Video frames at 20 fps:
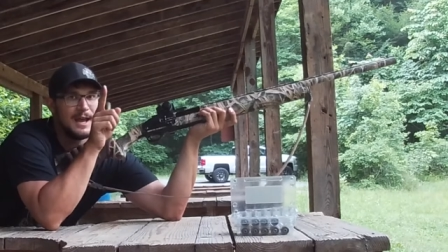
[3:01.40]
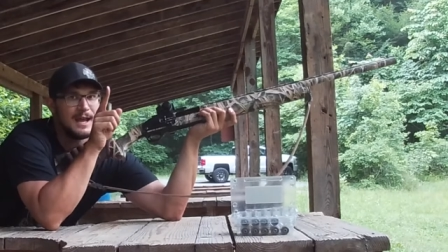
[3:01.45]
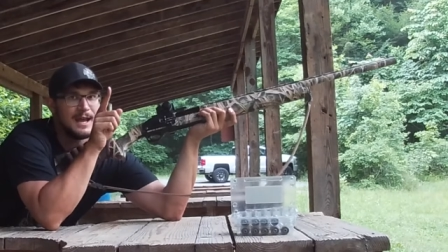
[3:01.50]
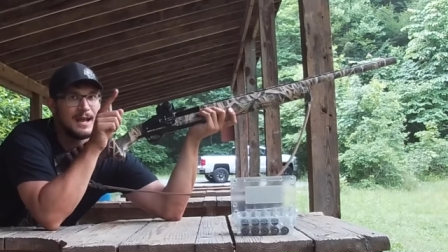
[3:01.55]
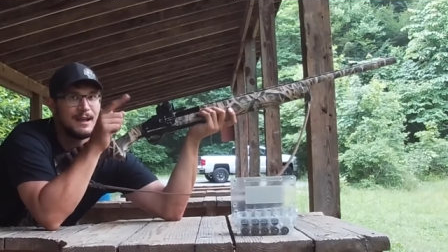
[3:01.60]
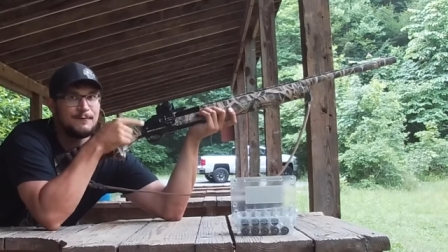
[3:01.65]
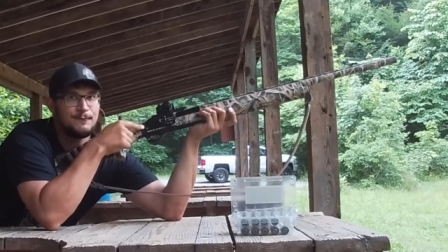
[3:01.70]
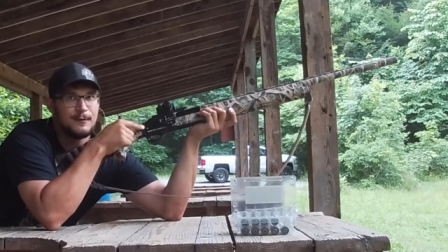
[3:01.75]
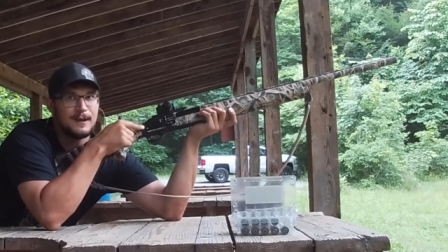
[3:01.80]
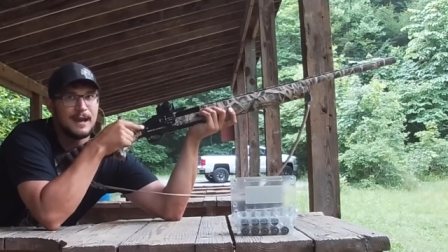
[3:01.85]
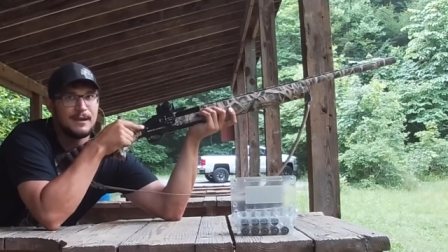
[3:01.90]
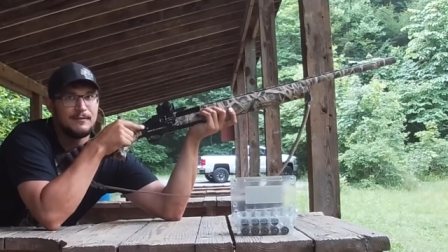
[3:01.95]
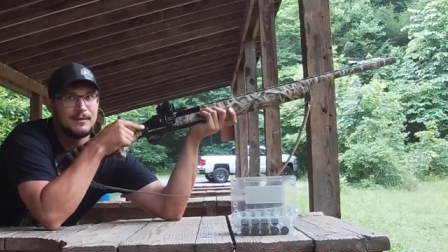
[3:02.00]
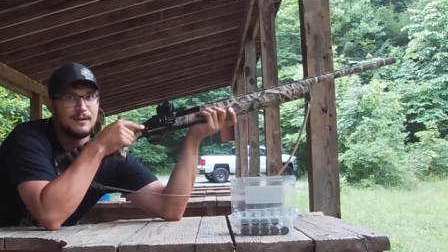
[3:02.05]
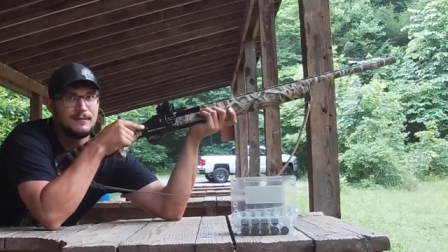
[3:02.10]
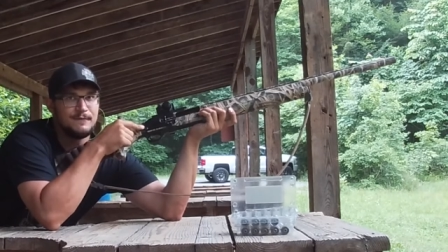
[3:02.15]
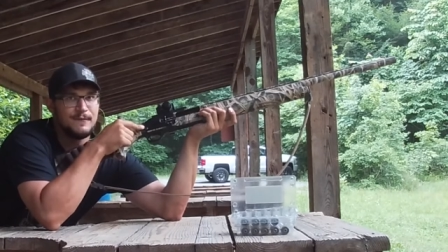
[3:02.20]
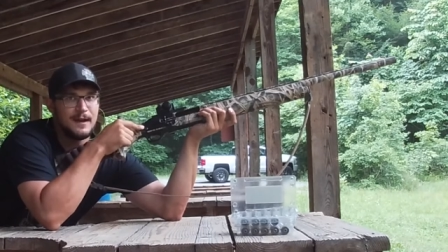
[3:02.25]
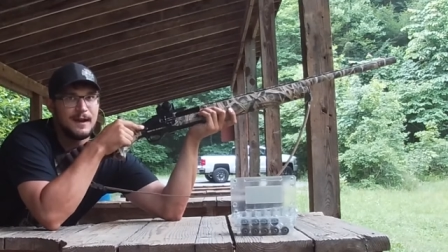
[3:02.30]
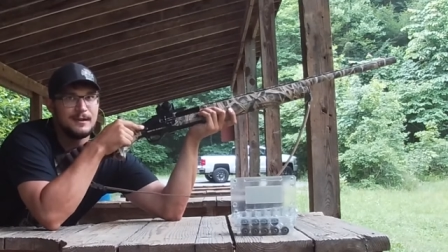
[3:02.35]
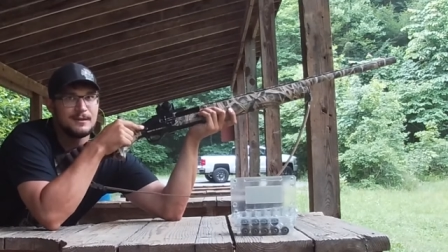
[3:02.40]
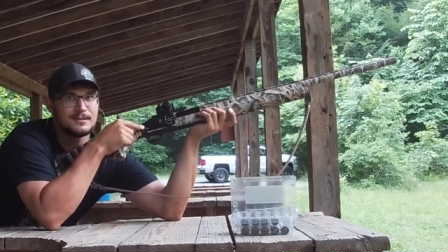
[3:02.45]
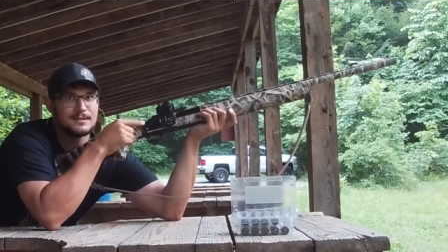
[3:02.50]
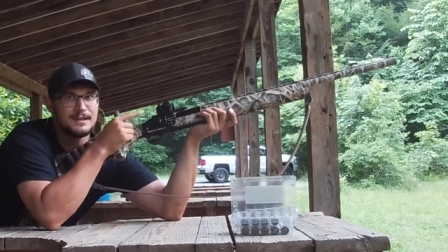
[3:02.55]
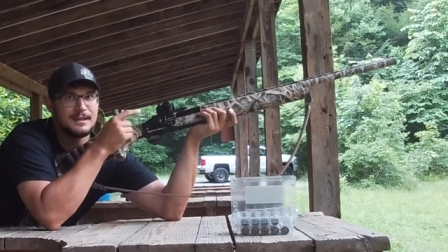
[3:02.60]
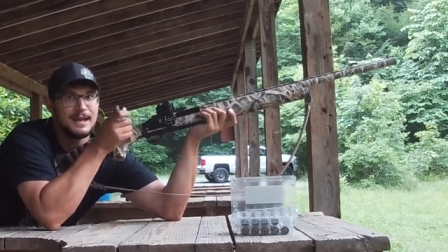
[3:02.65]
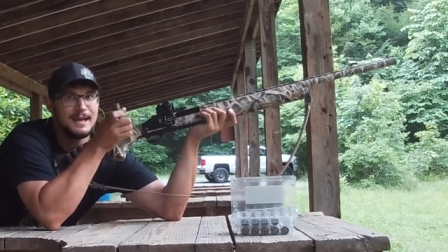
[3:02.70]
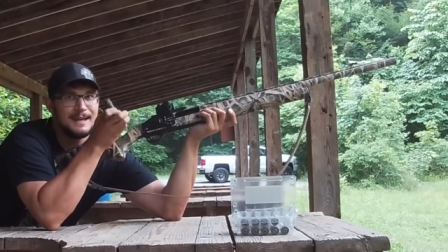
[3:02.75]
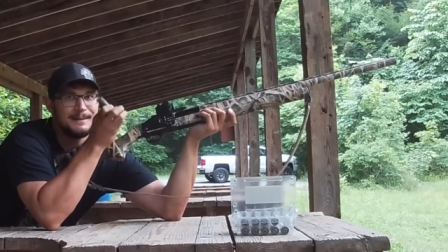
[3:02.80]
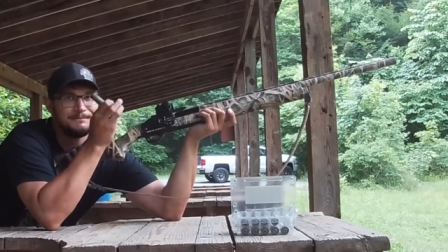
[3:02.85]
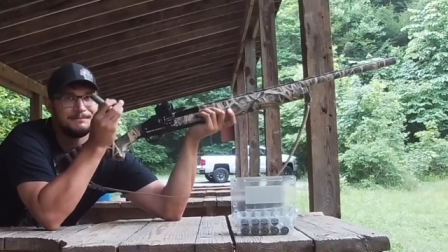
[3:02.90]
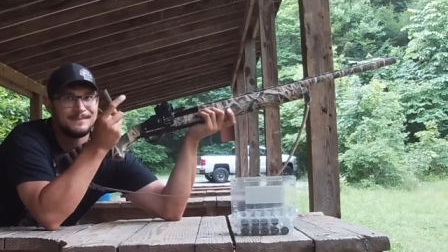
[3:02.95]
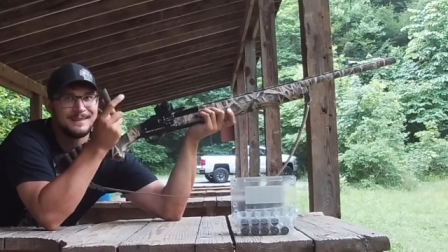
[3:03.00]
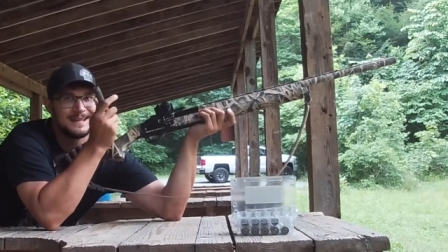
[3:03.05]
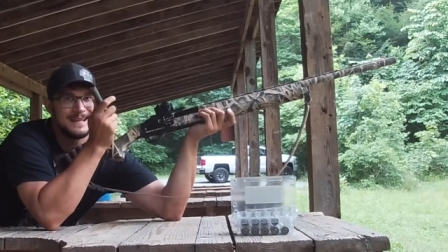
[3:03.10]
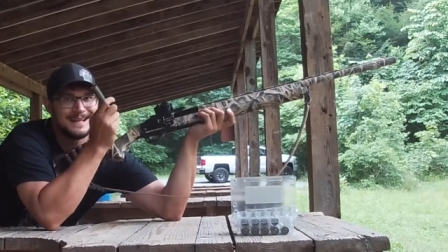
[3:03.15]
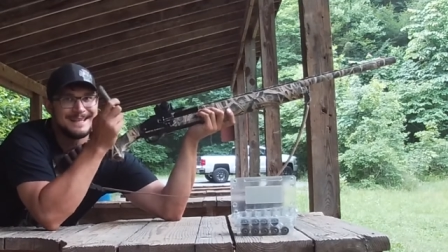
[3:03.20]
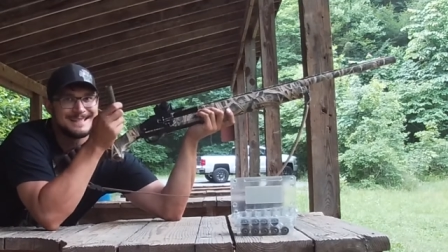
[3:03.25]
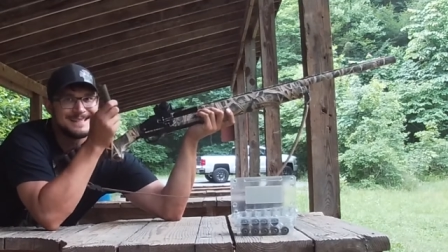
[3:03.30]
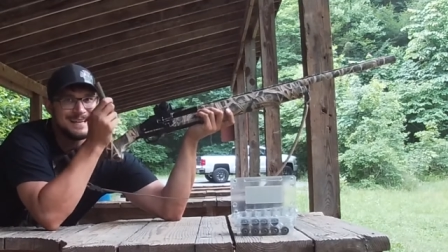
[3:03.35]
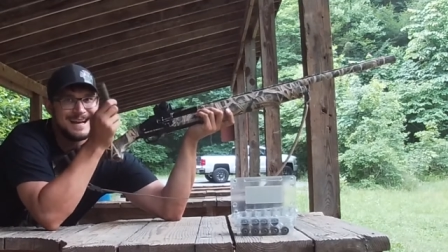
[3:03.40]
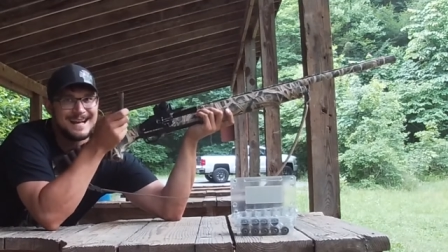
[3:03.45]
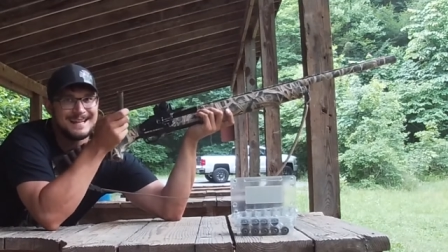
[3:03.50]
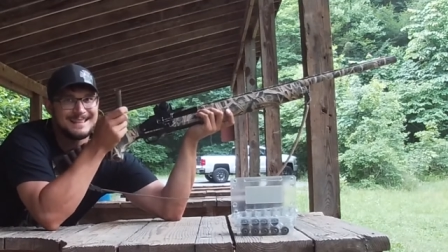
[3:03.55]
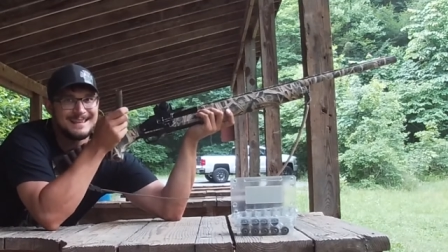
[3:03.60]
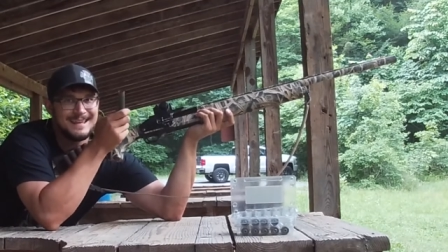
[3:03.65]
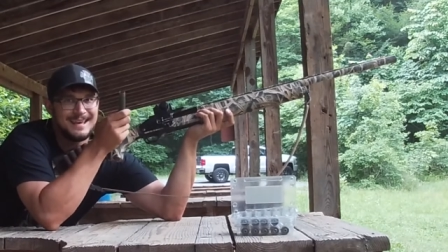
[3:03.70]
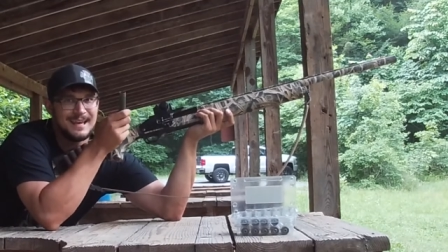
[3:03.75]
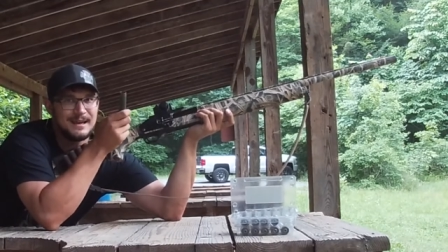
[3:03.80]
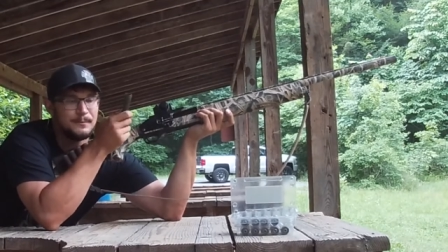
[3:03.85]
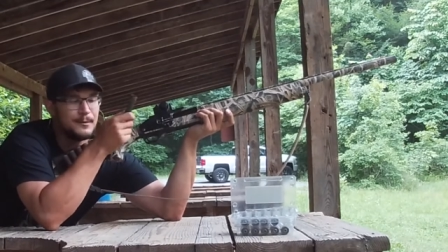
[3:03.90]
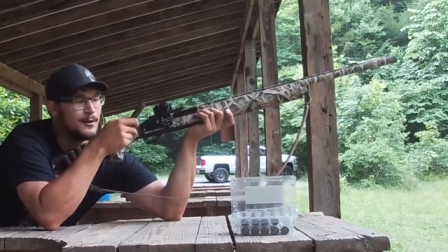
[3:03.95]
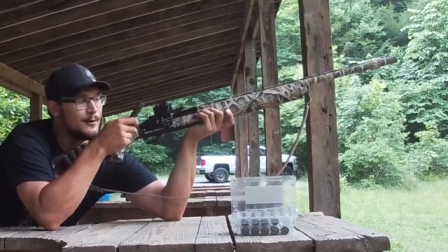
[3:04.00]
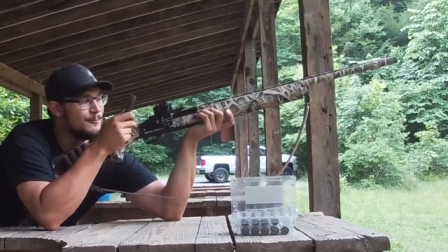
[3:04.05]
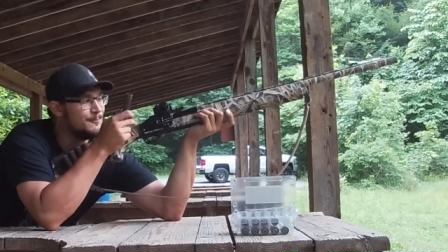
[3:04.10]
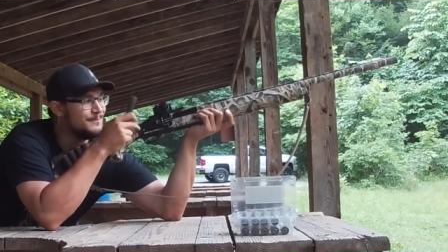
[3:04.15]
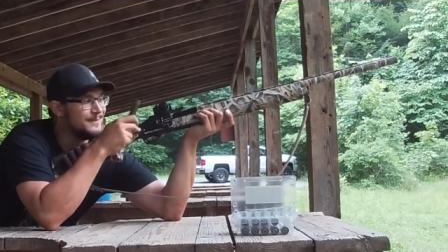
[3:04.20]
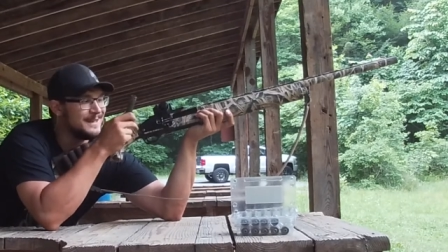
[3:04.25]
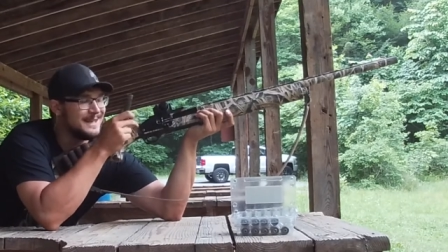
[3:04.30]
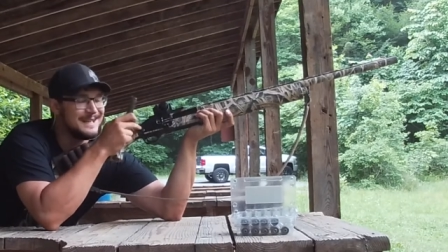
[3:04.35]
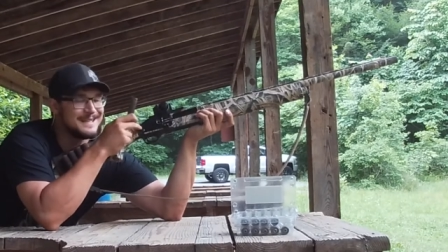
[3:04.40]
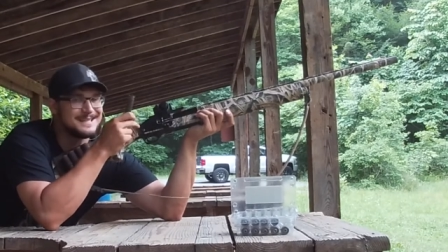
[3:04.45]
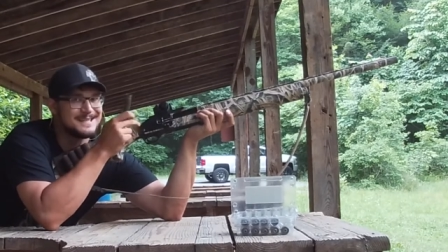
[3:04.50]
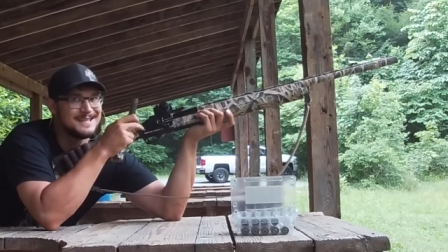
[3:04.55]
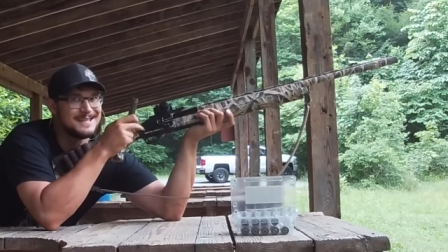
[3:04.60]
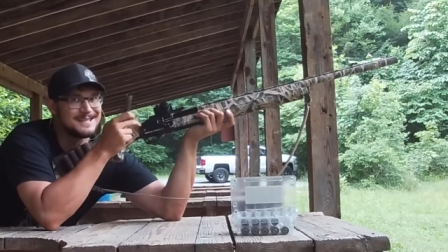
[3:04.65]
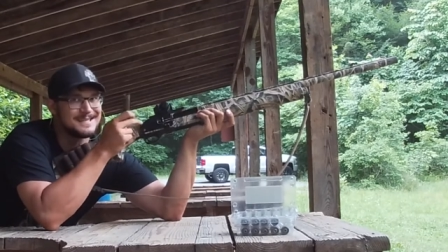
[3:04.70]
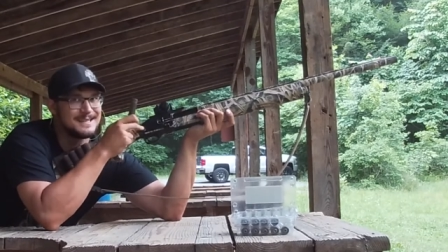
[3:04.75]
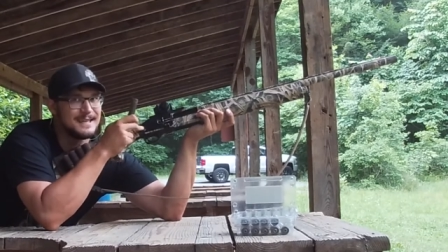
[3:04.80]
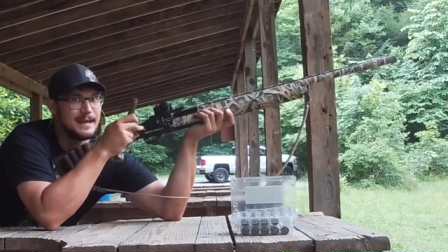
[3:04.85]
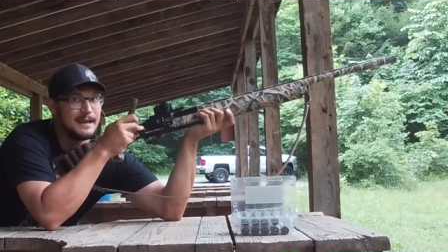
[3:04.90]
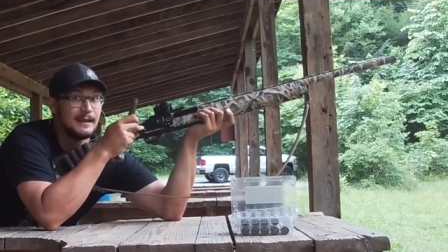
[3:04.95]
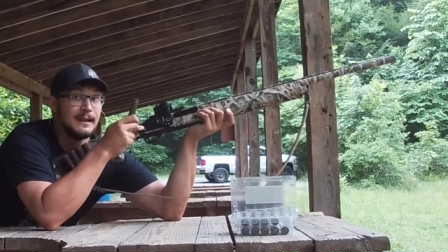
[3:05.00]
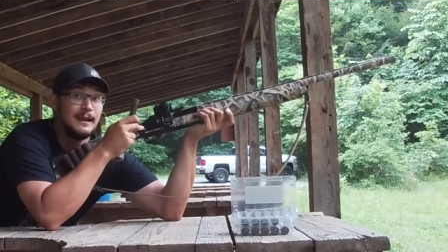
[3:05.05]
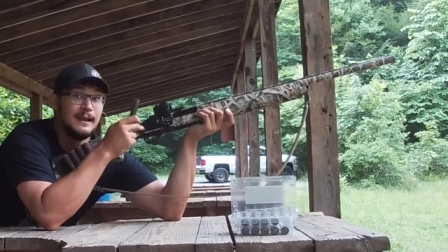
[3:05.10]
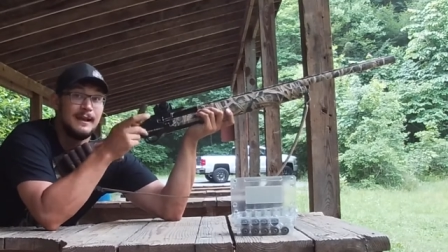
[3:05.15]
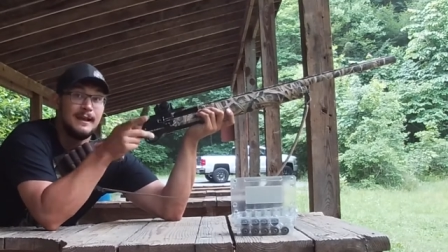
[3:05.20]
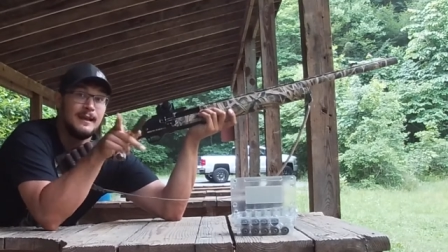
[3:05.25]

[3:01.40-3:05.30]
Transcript: If we have any failures today, it's not the ammo, it's this thing.